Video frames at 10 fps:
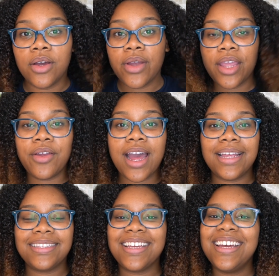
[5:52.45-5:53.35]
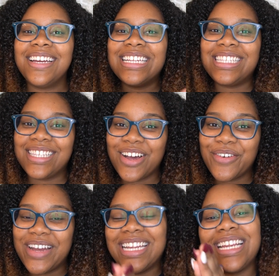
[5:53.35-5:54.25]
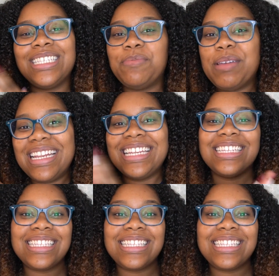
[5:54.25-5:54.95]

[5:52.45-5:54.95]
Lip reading: Okay you guys, so it has been